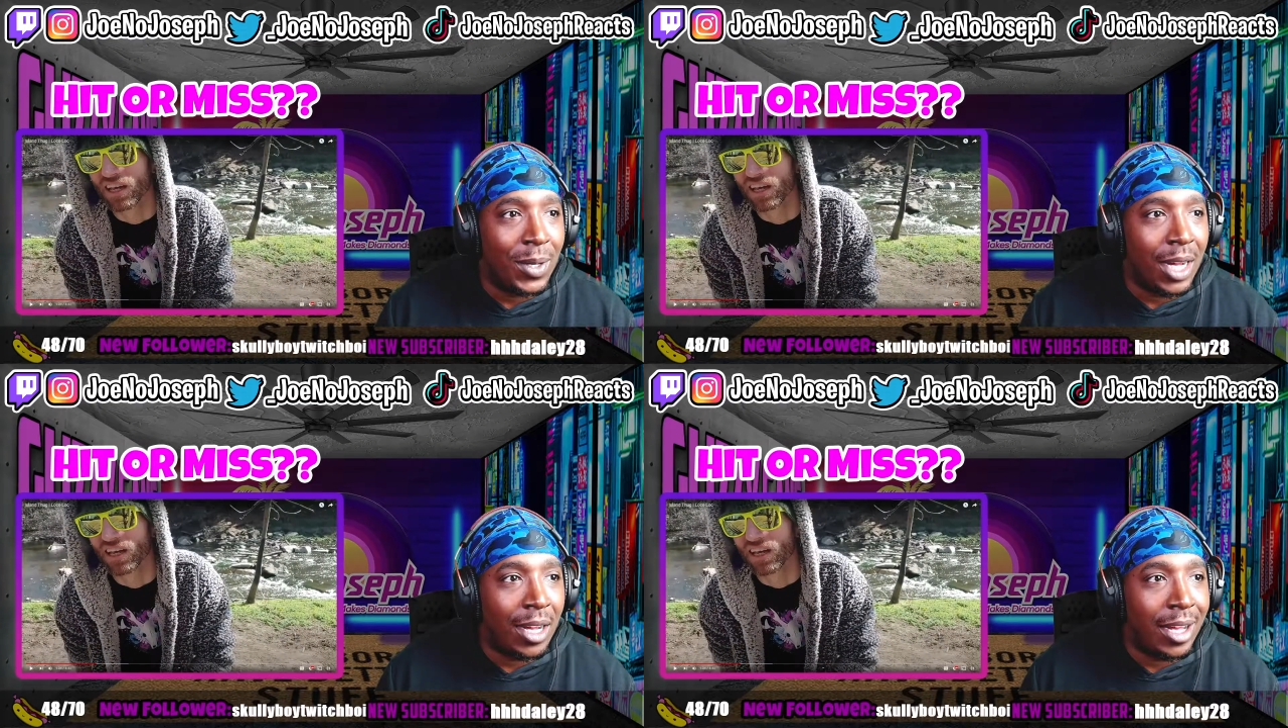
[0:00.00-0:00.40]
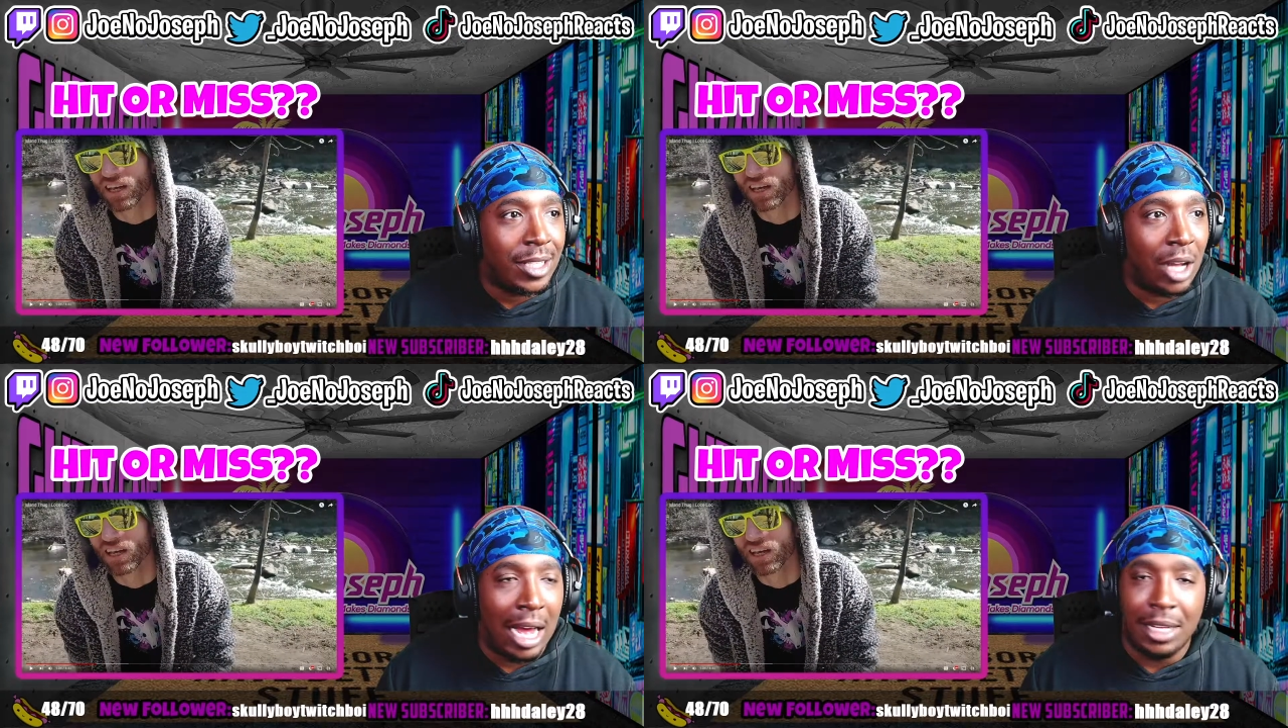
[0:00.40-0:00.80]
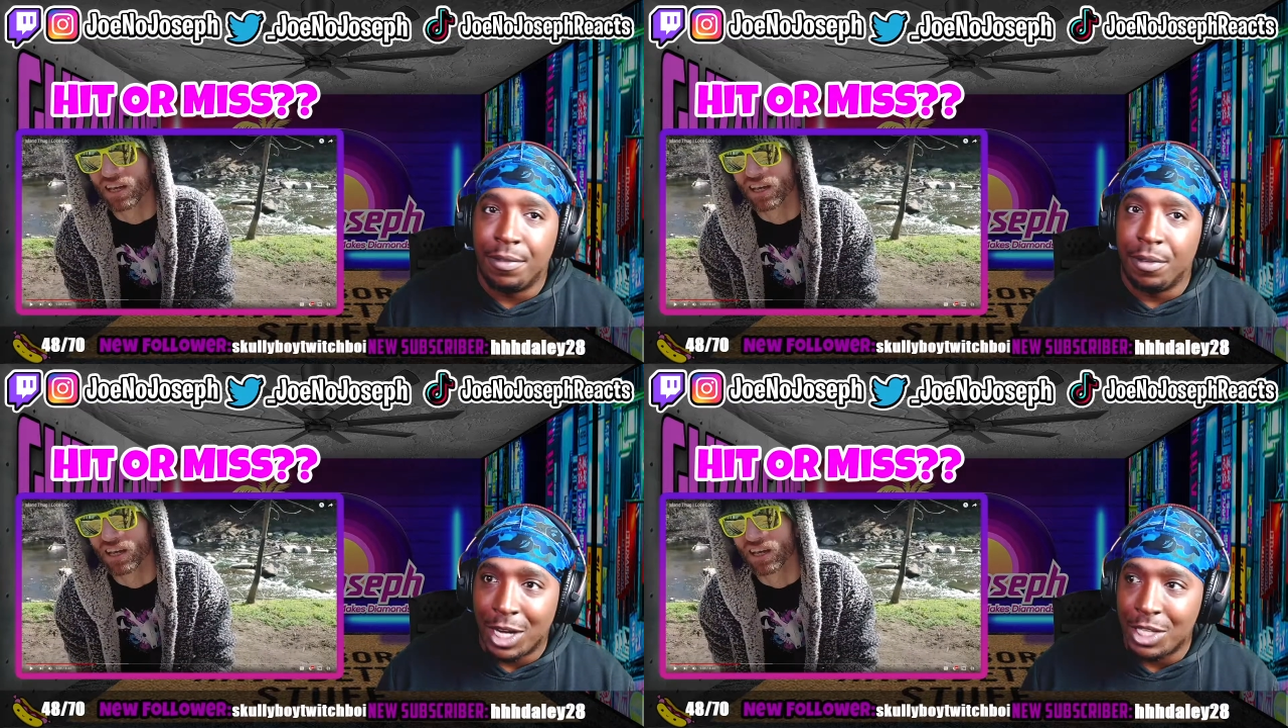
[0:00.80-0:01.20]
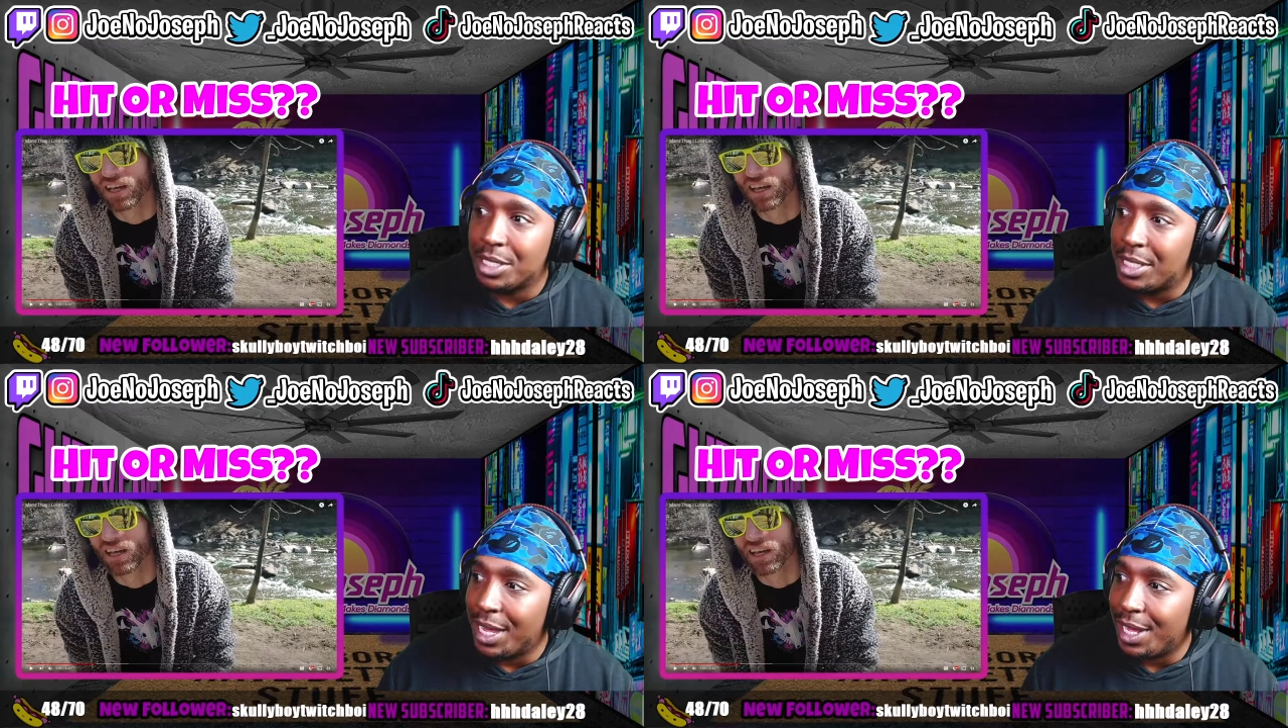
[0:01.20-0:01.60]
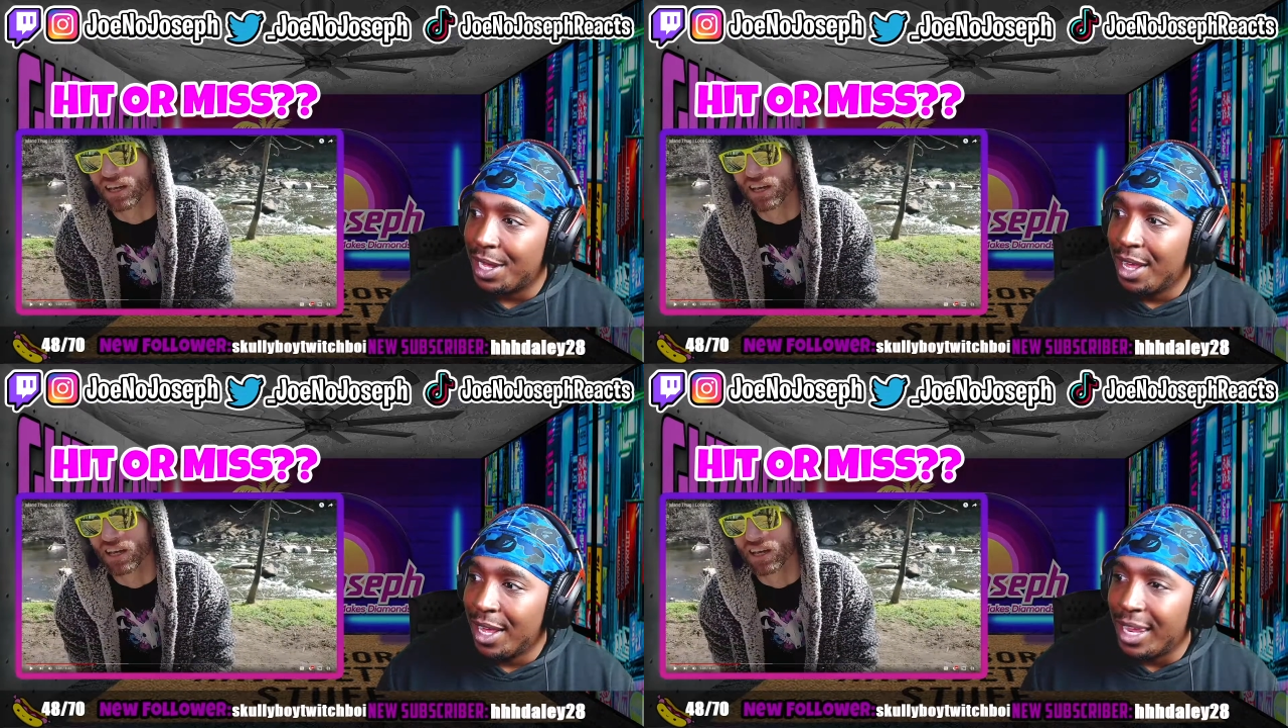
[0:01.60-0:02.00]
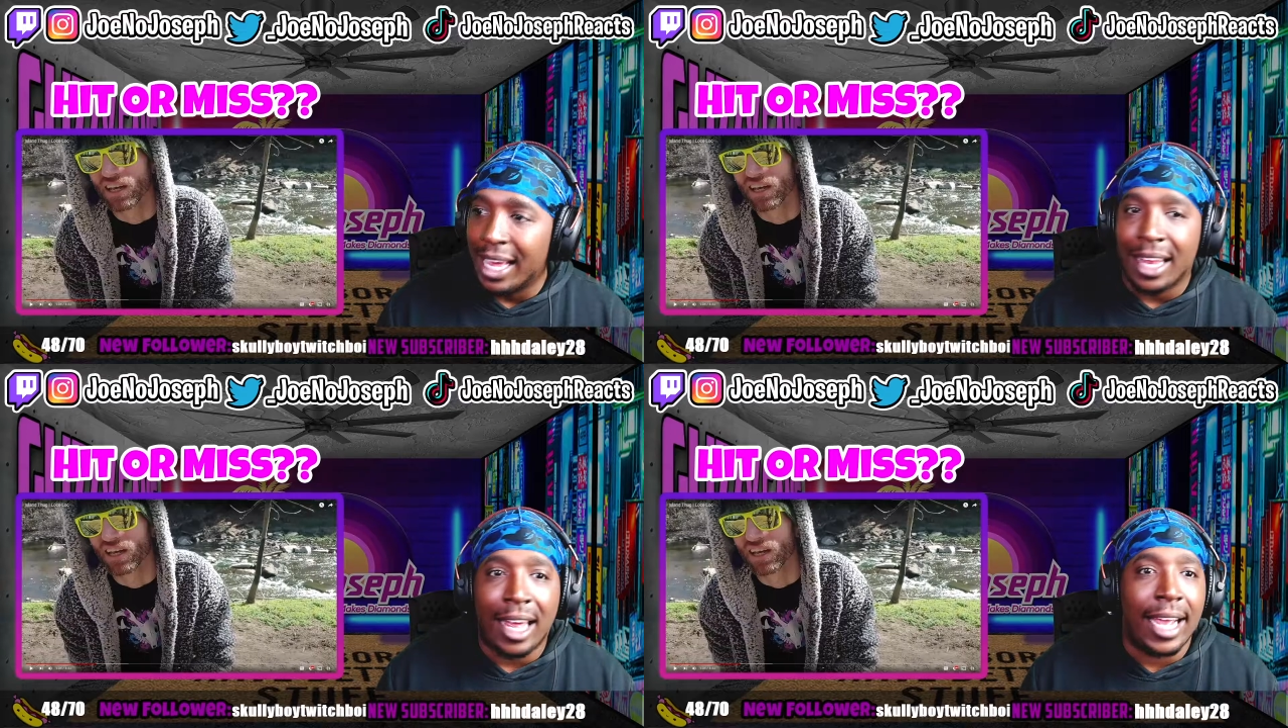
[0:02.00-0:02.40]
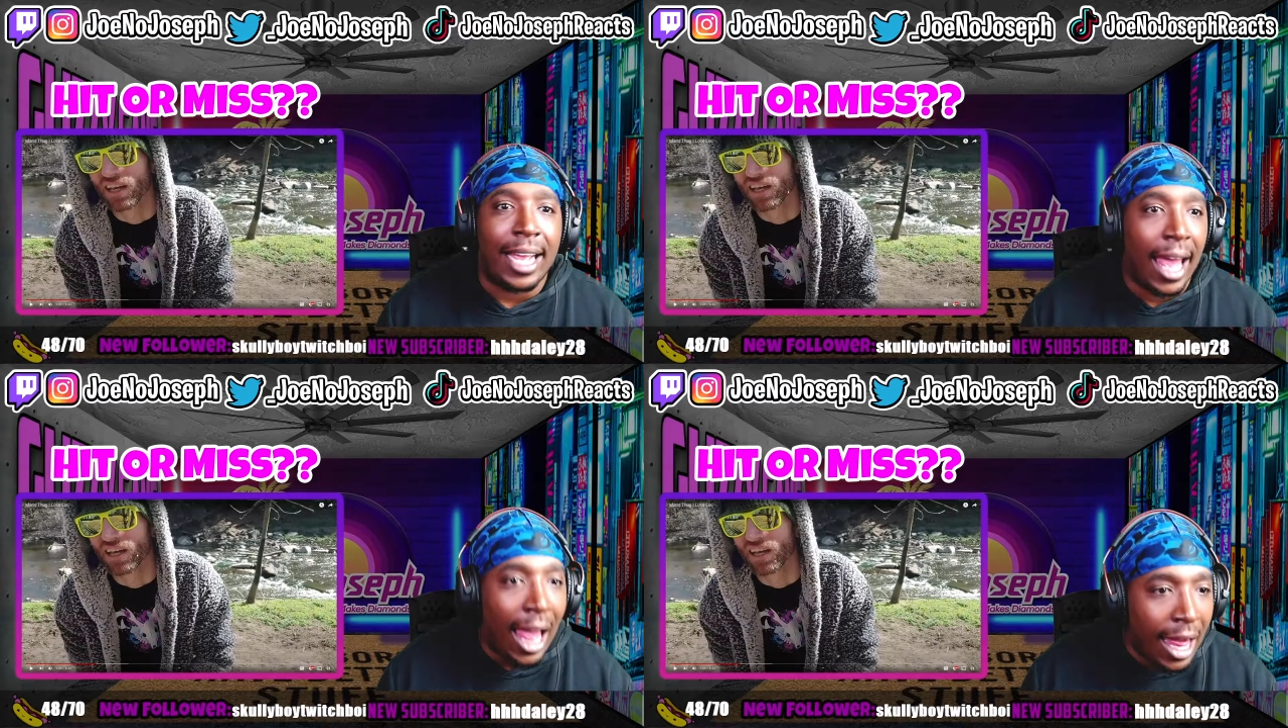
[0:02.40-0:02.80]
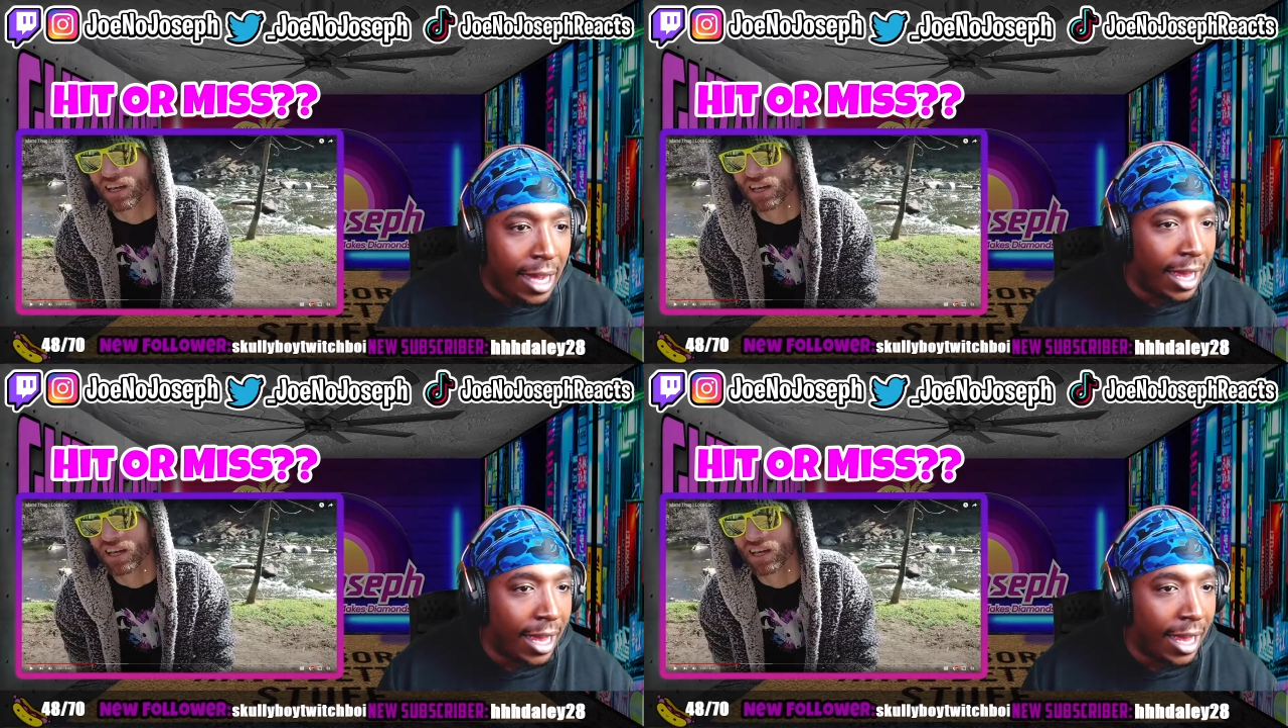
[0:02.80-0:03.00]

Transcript: Uh, until I lived in Washington State, and they got like hella,